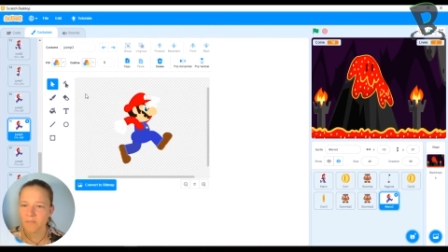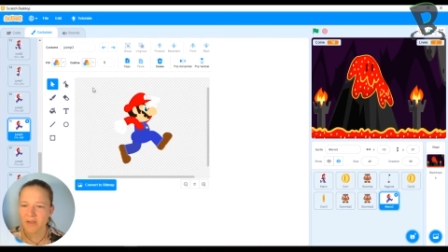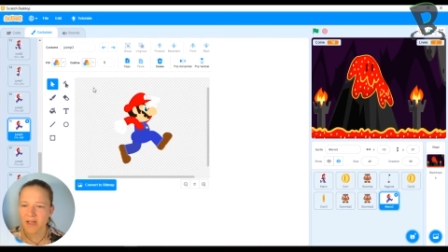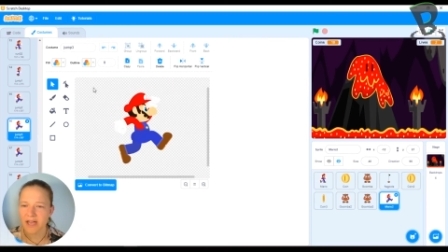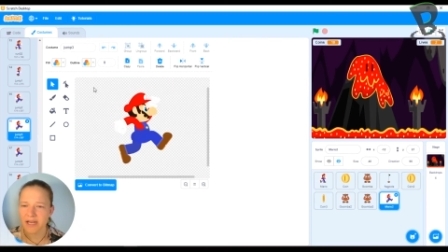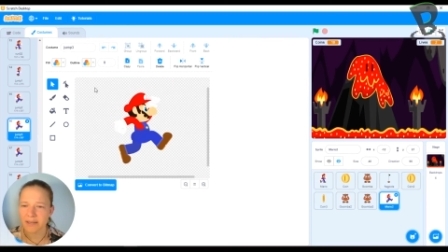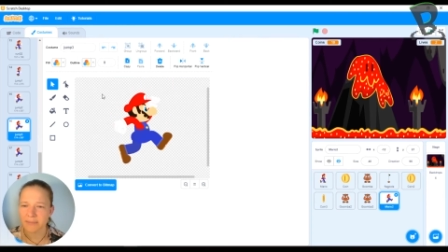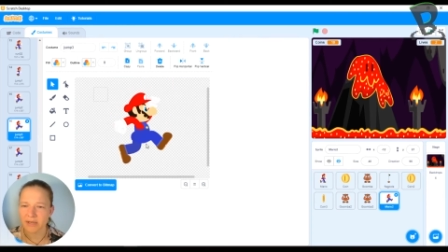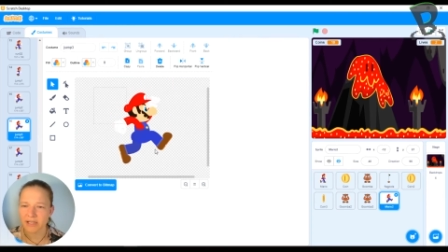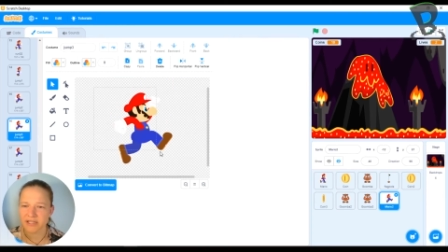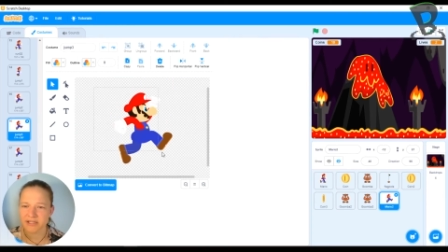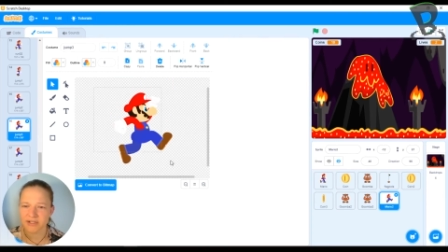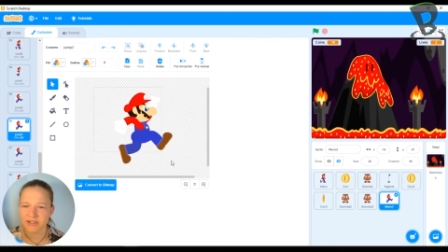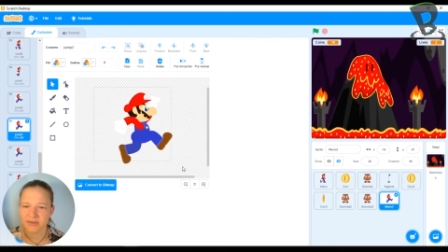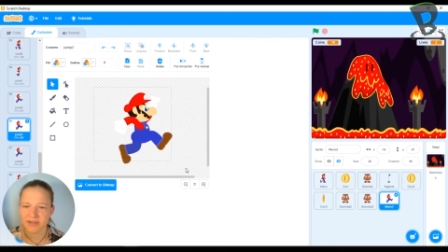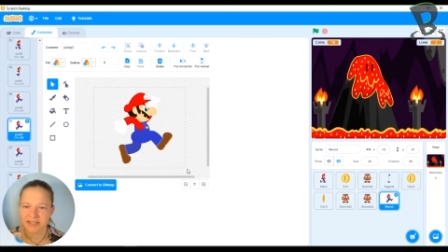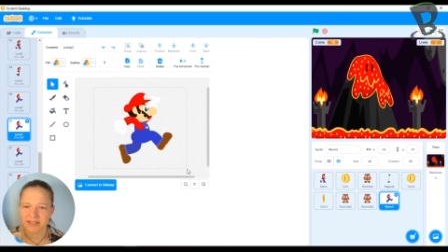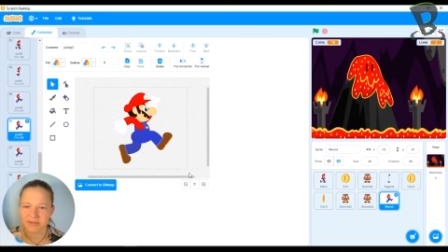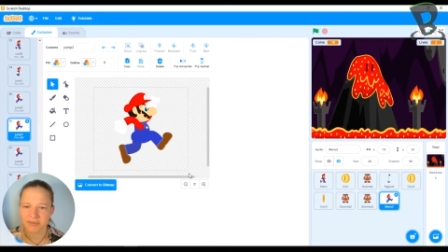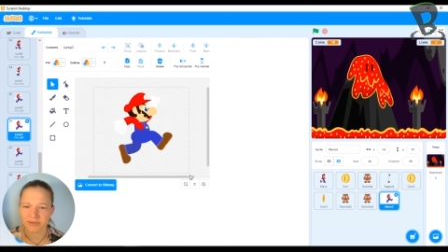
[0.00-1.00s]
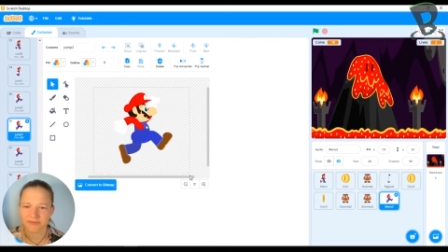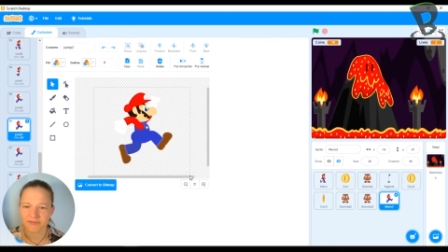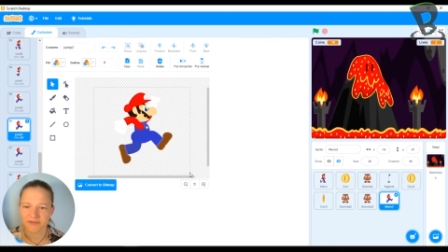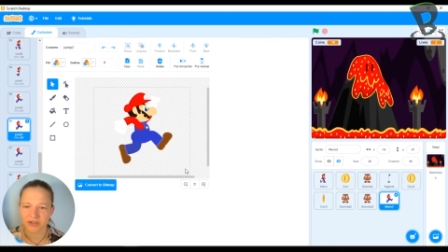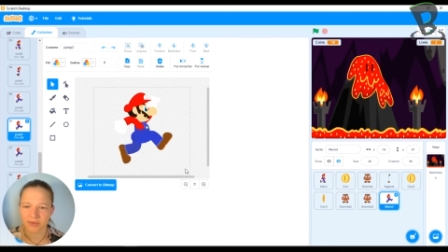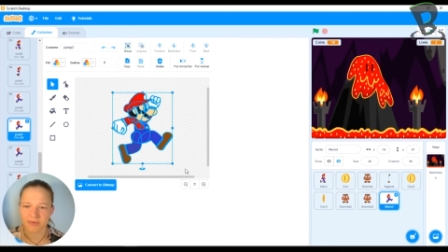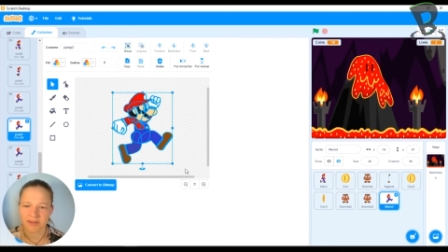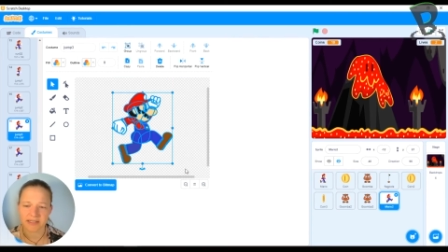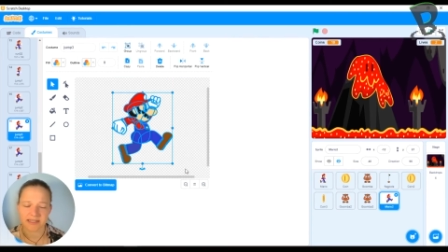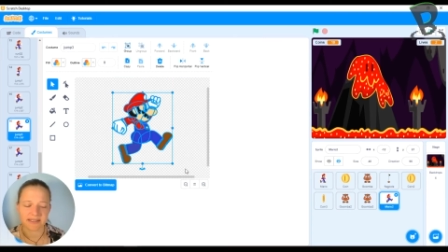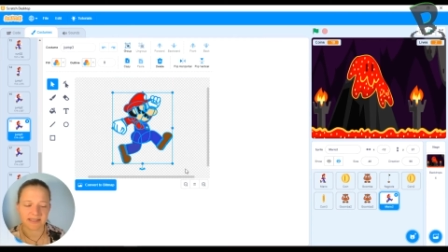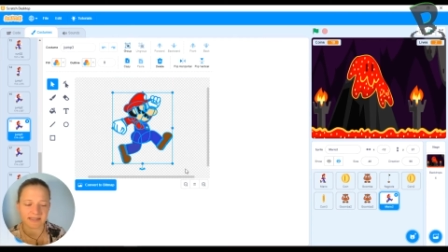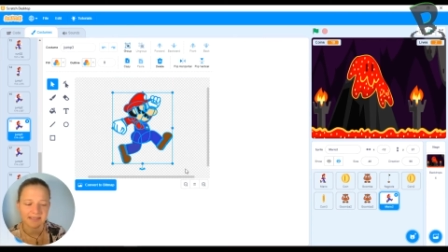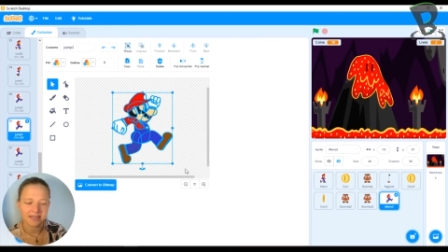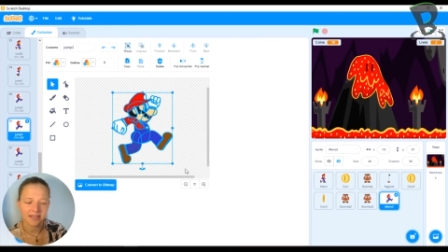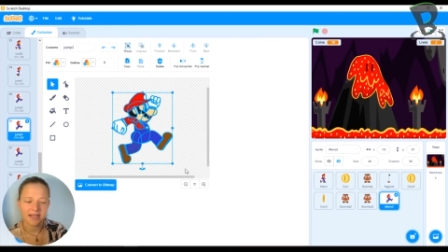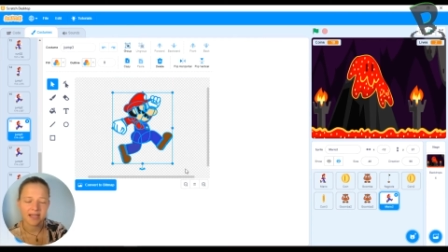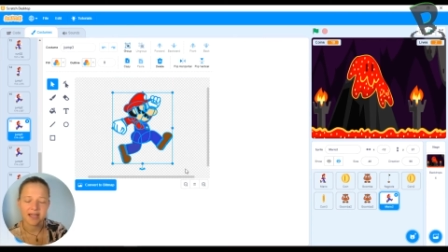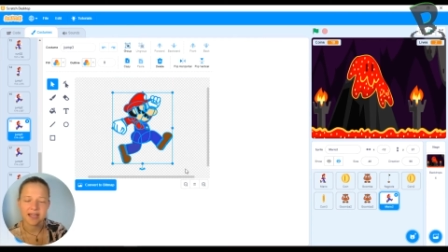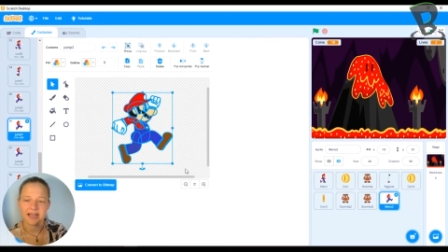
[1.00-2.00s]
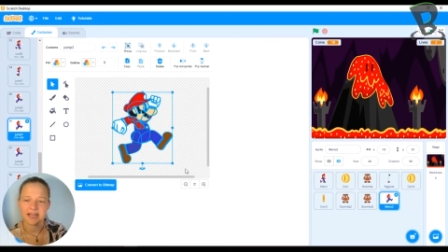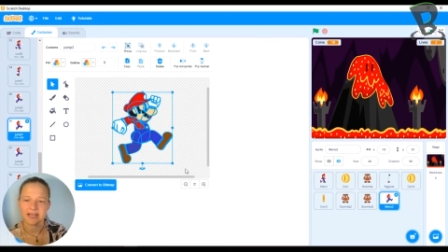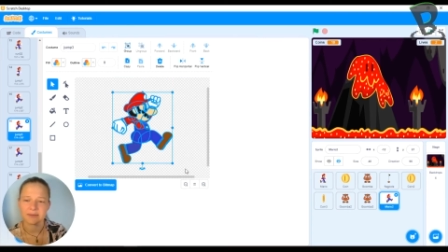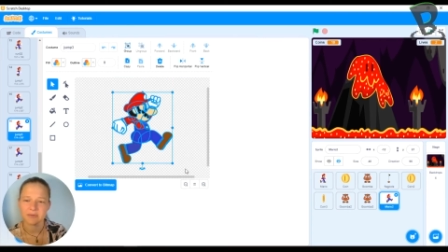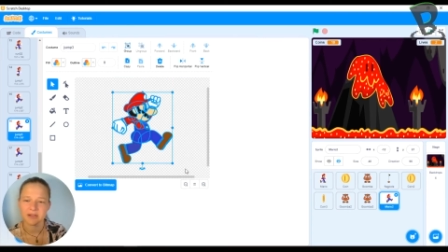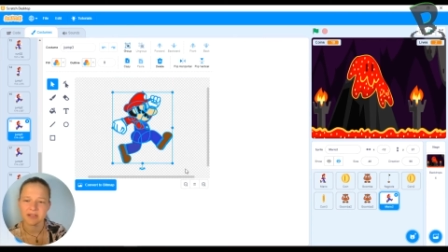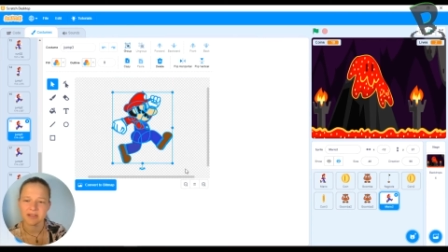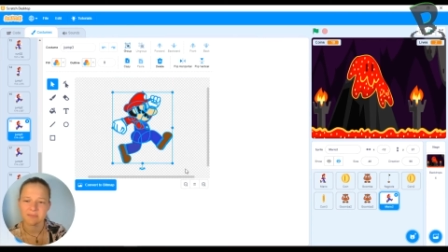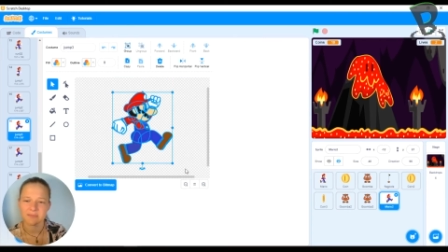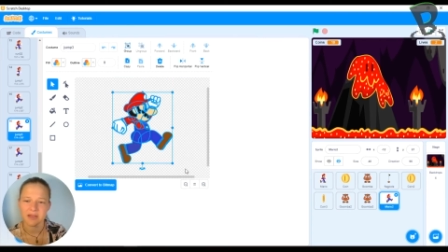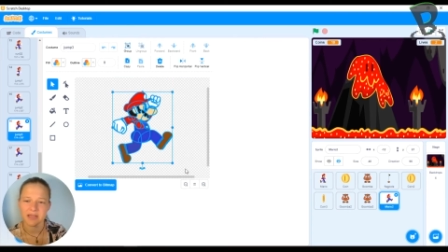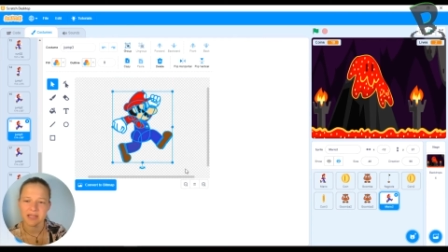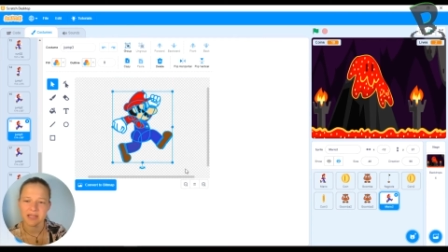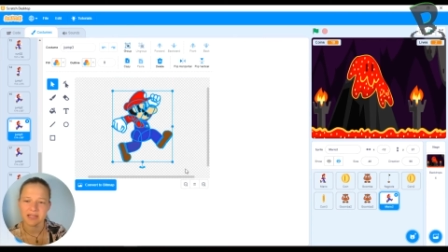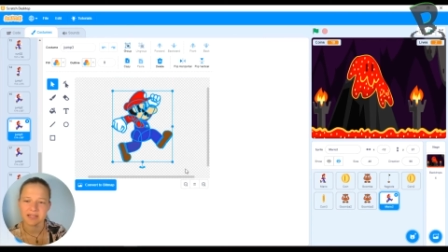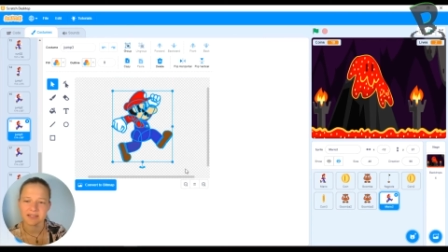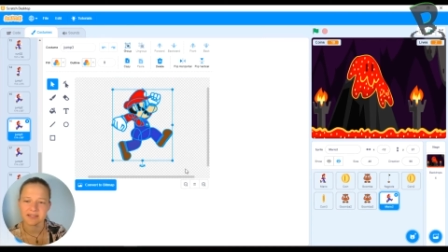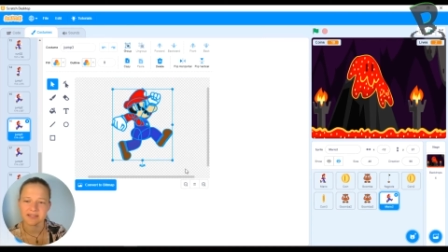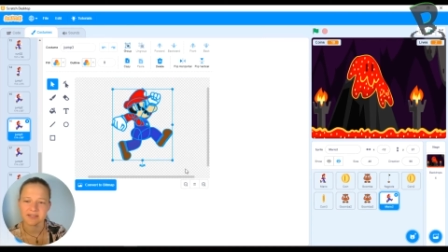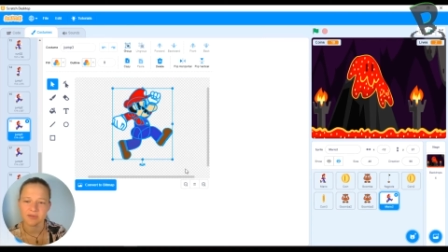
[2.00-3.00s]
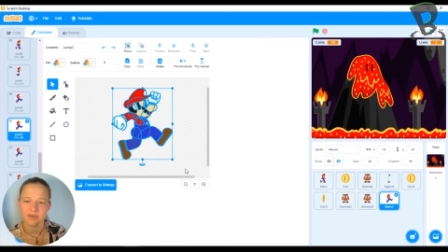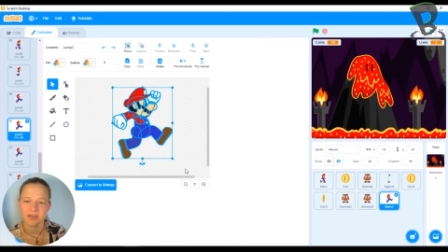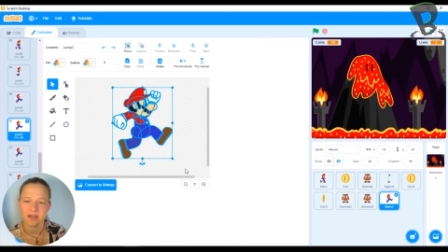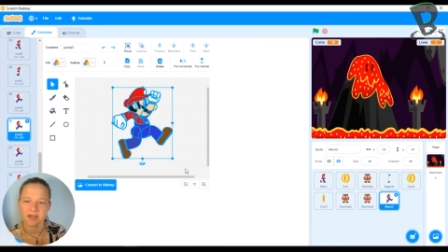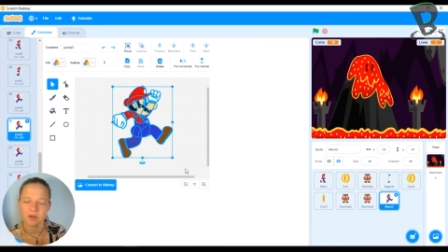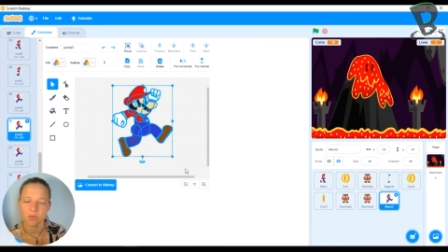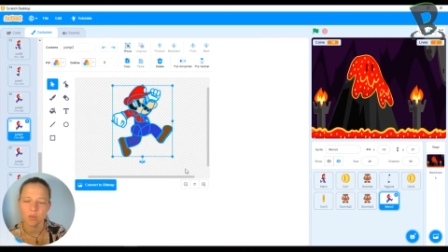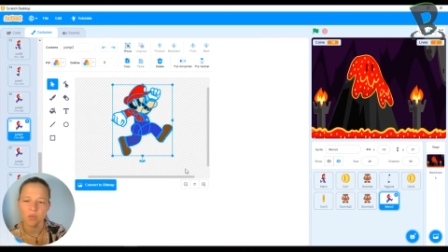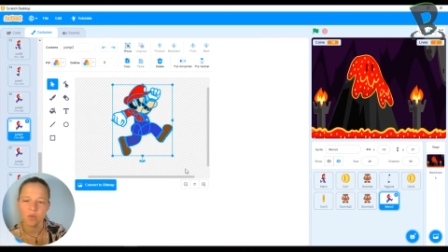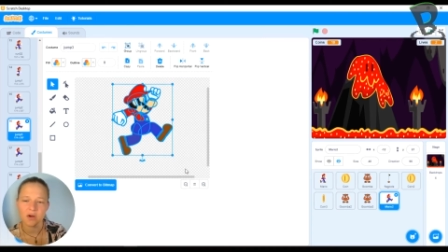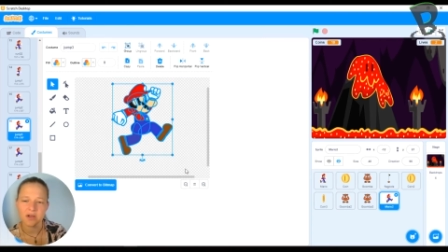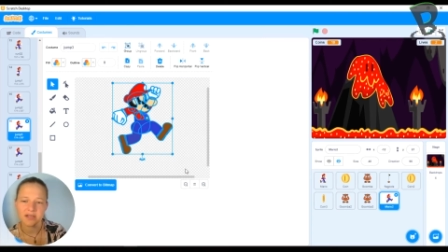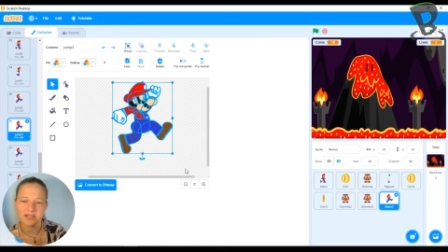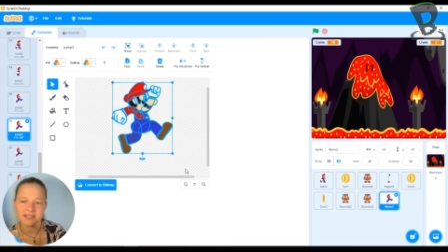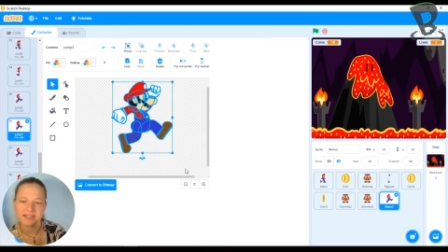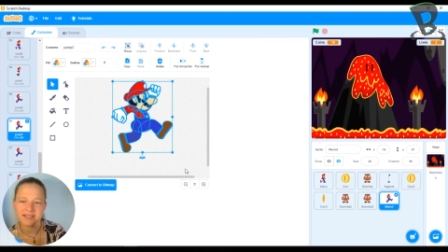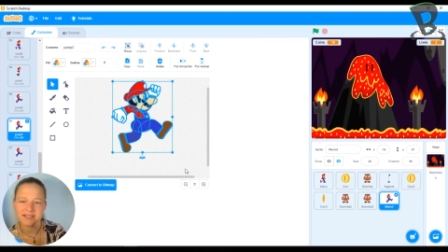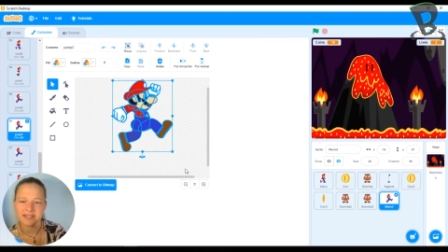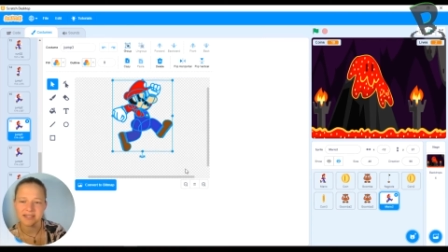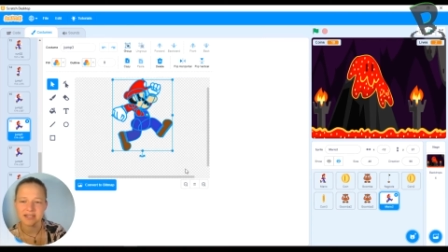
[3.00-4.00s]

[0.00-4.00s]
And I'm gonna do that to a few of these, and I'm gonna make it so that one is